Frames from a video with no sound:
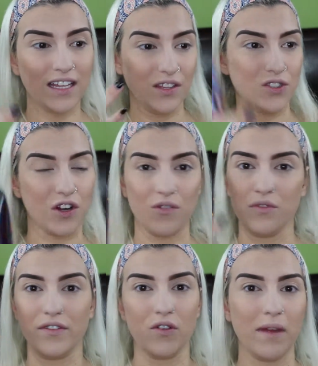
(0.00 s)
you start
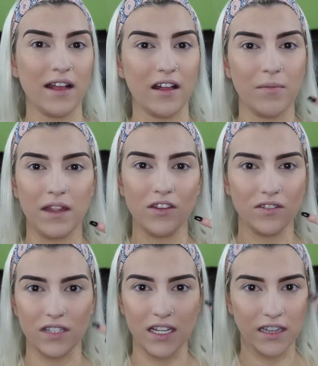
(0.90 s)
removing your makeup and
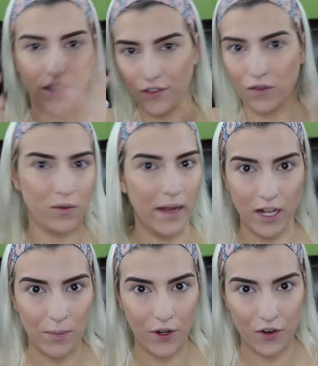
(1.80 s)
there's like leftover
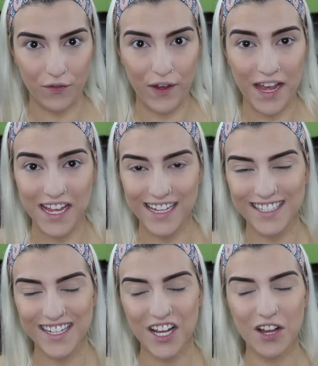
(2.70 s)
makeup on your
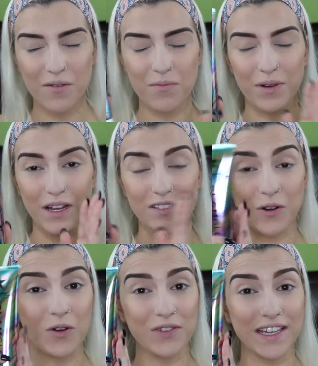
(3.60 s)
face. But so
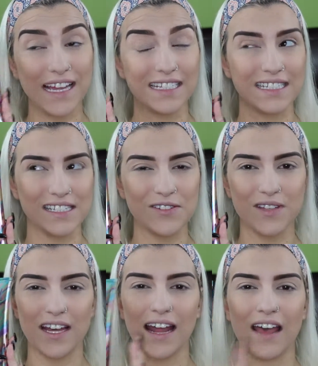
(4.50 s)
hopefully that doesn't do
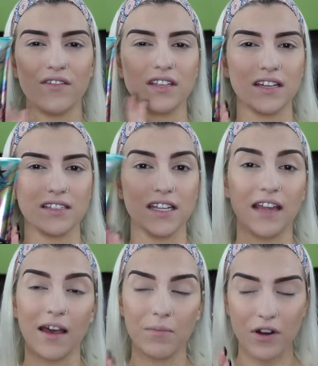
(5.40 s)
that. I haven't tested
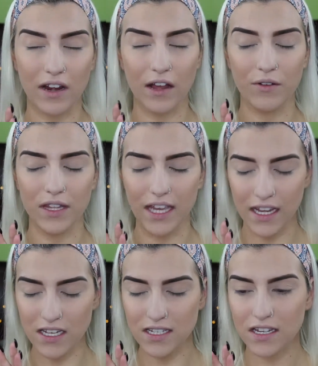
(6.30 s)
that part out
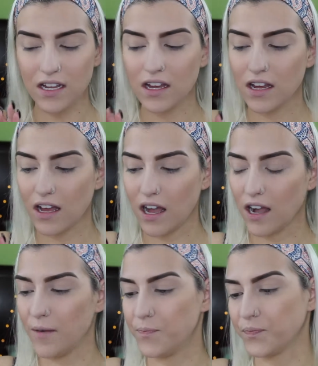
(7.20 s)
yet,
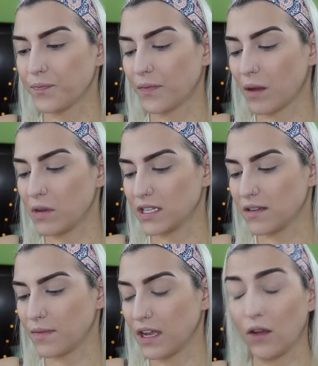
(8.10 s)
but it's
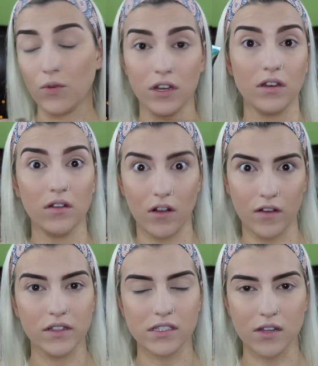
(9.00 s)
something I would
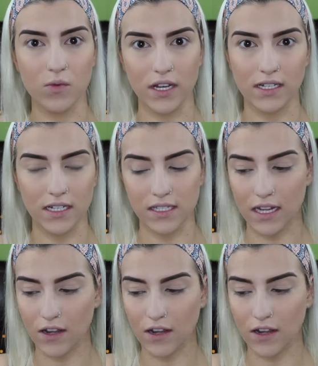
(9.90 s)
obviously want to test